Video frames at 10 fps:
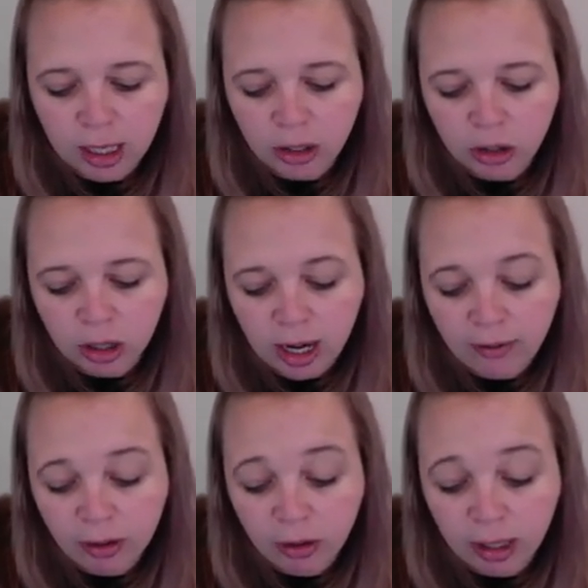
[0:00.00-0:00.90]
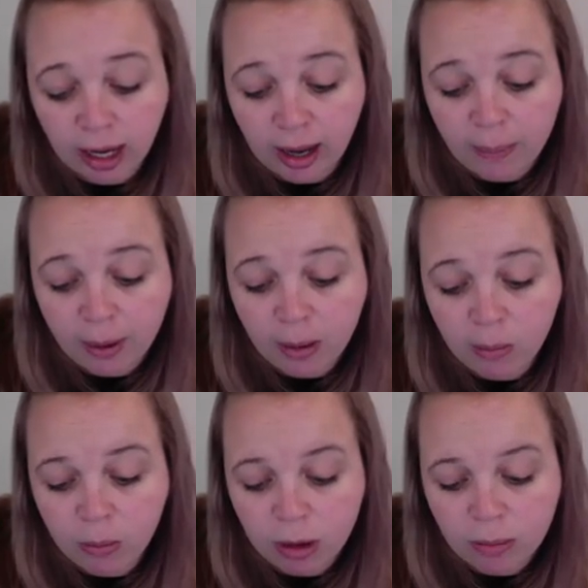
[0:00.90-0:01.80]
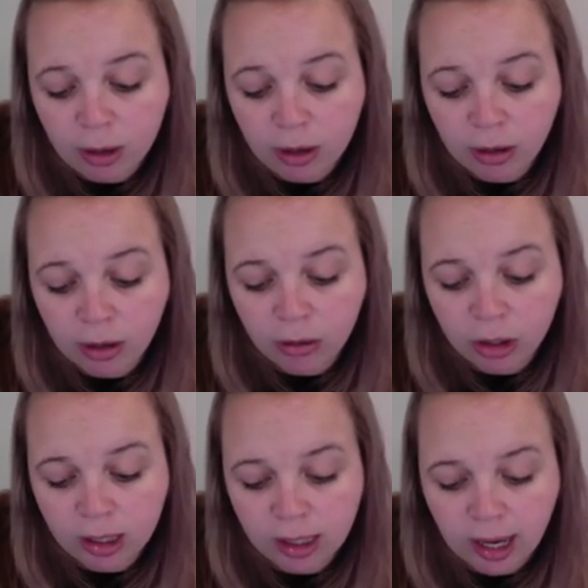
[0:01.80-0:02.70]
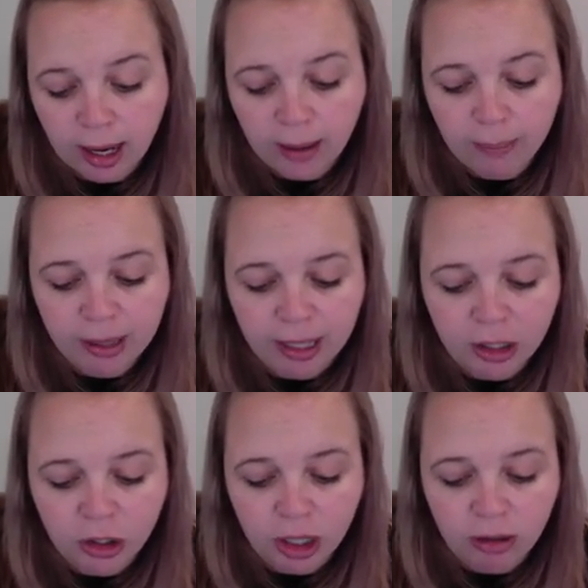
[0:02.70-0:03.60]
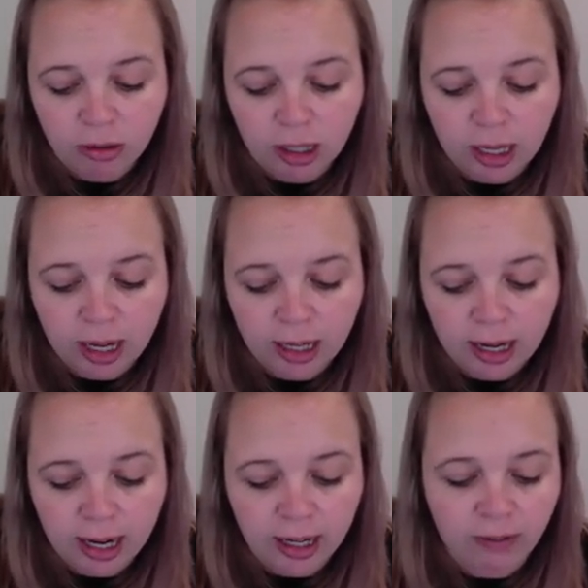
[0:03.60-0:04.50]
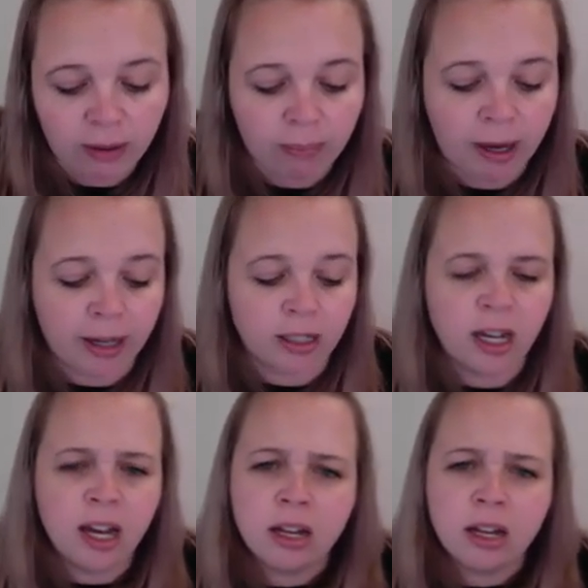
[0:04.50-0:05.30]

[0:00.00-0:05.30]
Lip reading: and you can have a look up what monocultures are, but that's generally a negative impact.